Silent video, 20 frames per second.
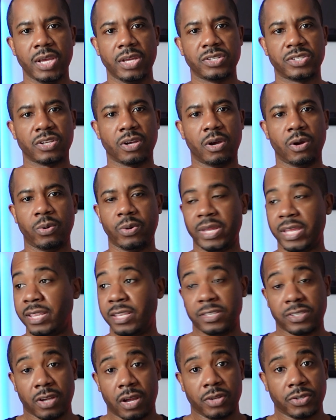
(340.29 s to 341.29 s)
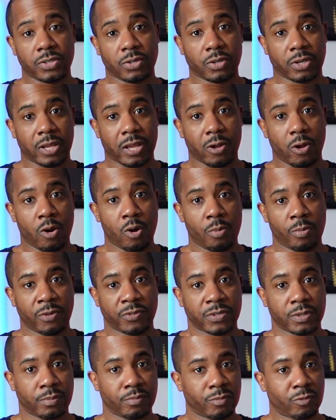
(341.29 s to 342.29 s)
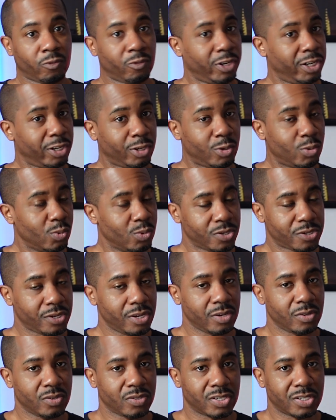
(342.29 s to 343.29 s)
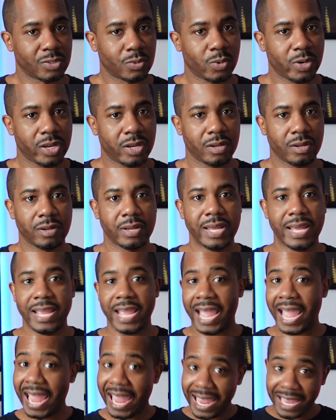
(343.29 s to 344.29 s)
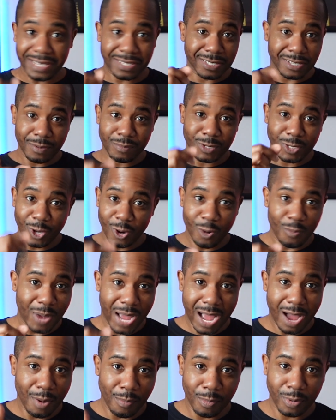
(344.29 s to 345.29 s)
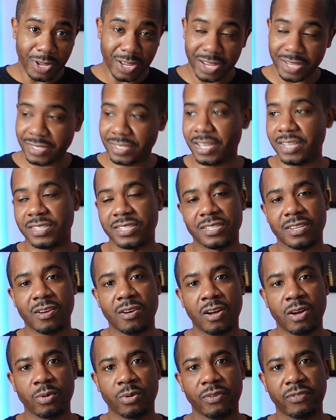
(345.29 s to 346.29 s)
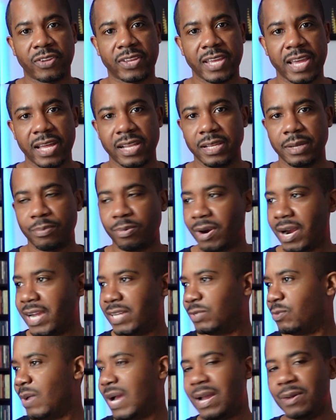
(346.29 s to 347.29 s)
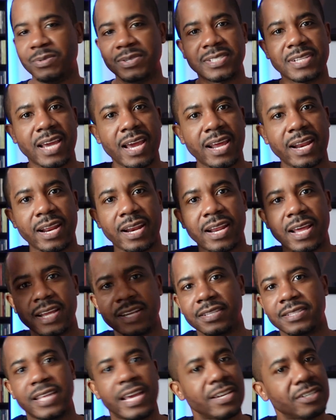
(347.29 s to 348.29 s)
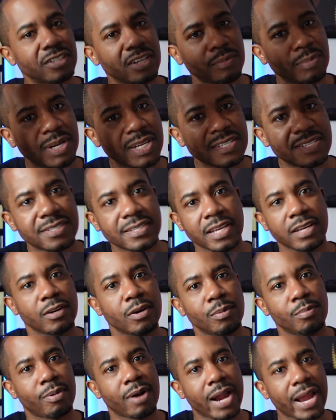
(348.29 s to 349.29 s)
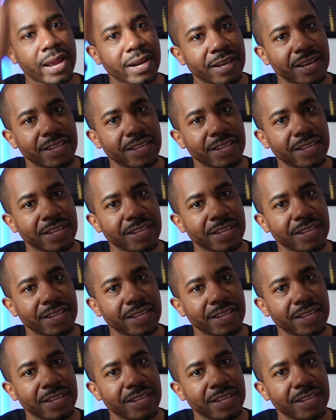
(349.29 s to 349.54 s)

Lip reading: So, and this is also the home of some really cool singles as well. And some dope album cuts. That song with Kelly Price, why was not that should have been a single, Brat.